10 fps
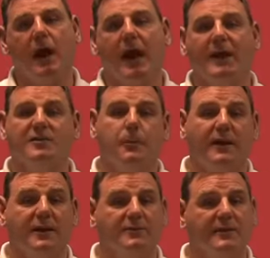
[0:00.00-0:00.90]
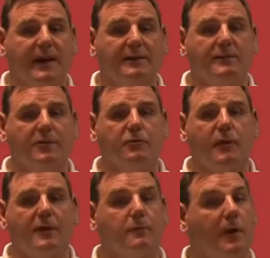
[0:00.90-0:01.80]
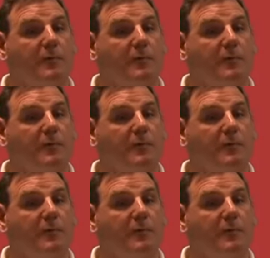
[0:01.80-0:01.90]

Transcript: and by containing the threat by